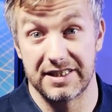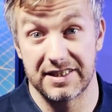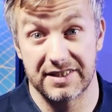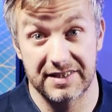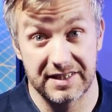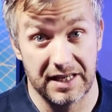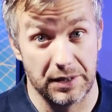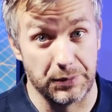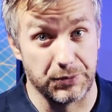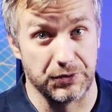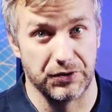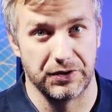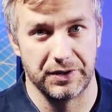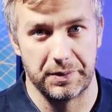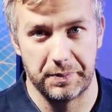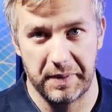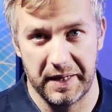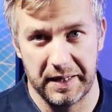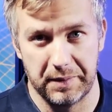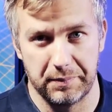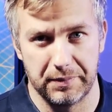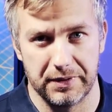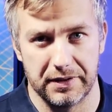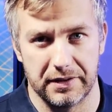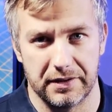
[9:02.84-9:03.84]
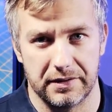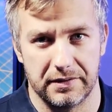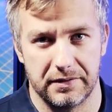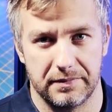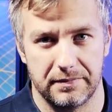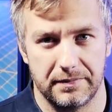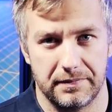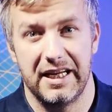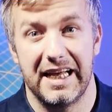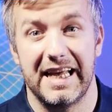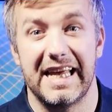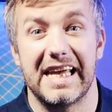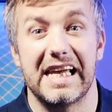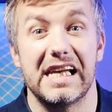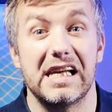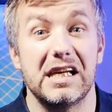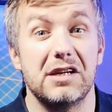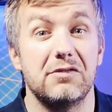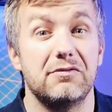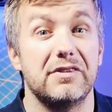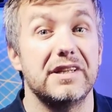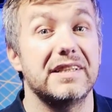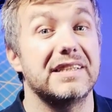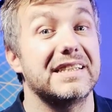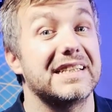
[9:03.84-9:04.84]
it sounds on the paper.
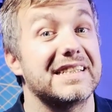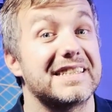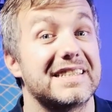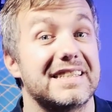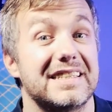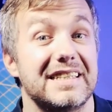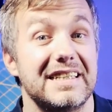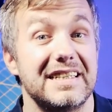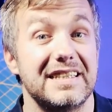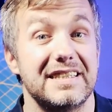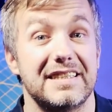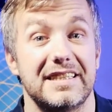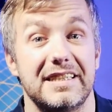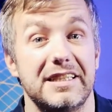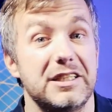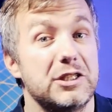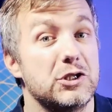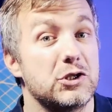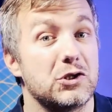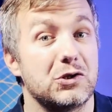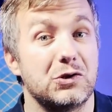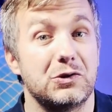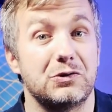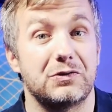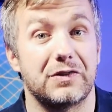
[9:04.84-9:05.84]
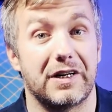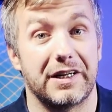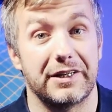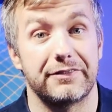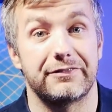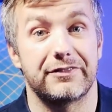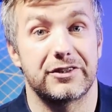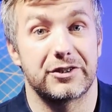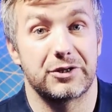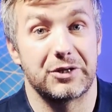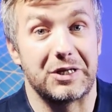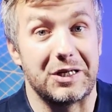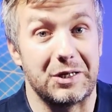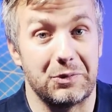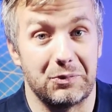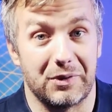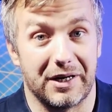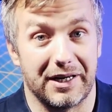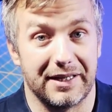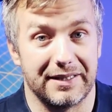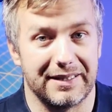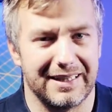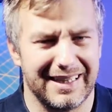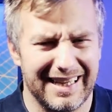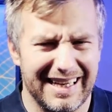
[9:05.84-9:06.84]
Even the C C two five three
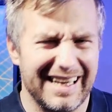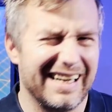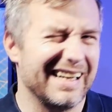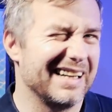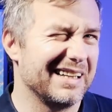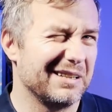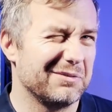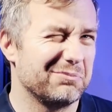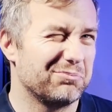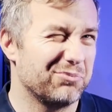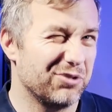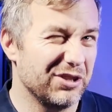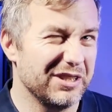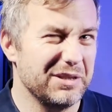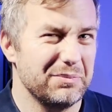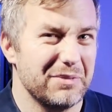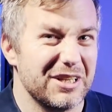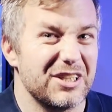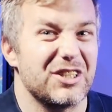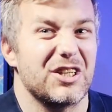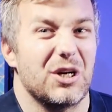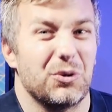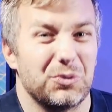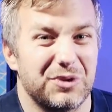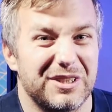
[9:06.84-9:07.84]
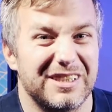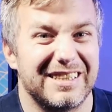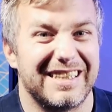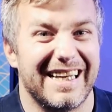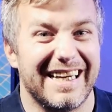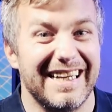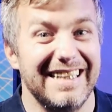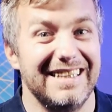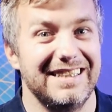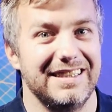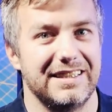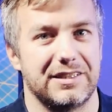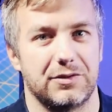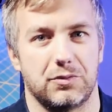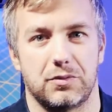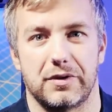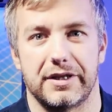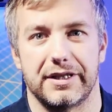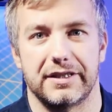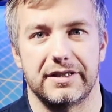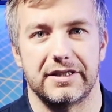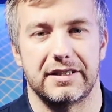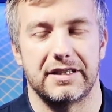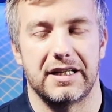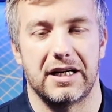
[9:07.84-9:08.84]
one, pretty much outdated
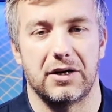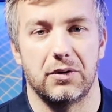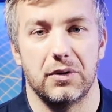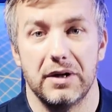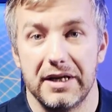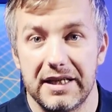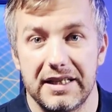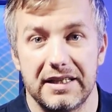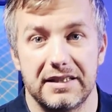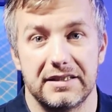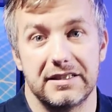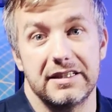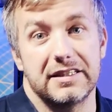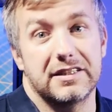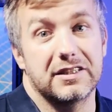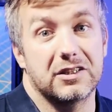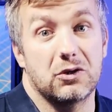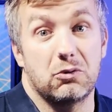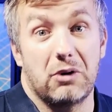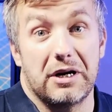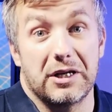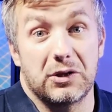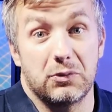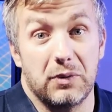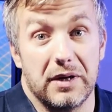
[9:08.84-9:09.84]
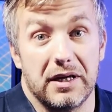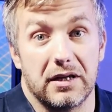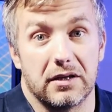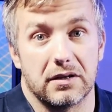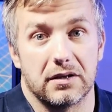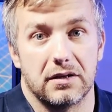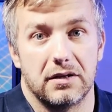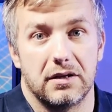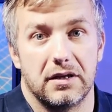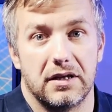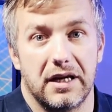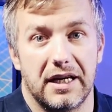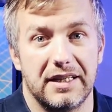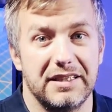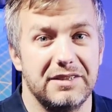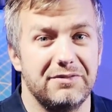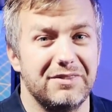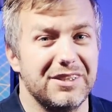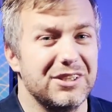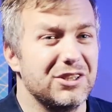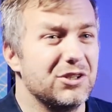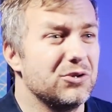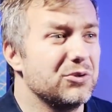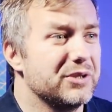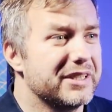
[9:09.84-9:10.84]
right now, did quite well. And
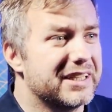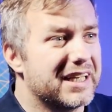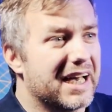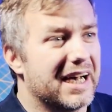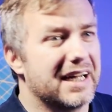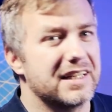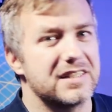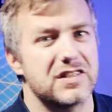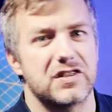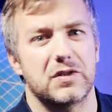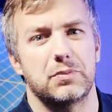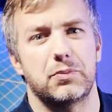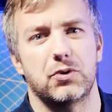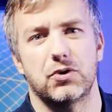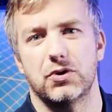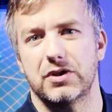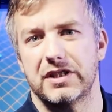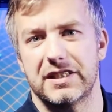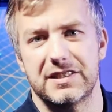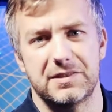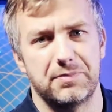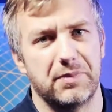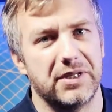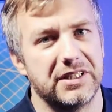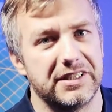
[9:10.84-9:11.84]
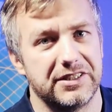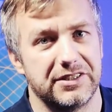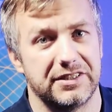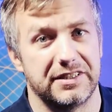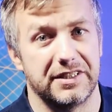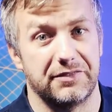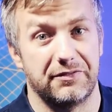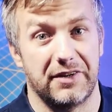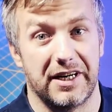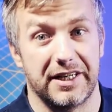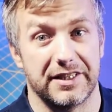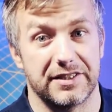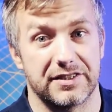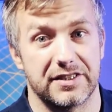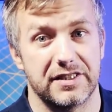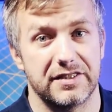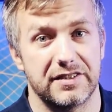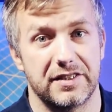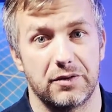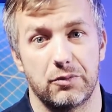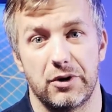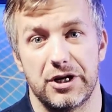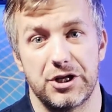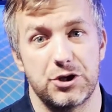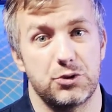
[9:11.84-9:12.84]
even though it can't support as many
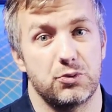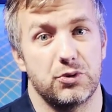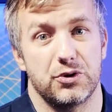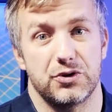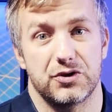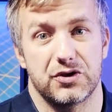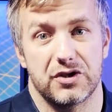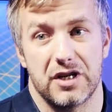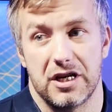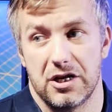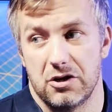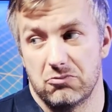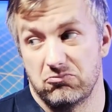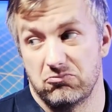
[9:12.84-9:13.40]
devices, the range was,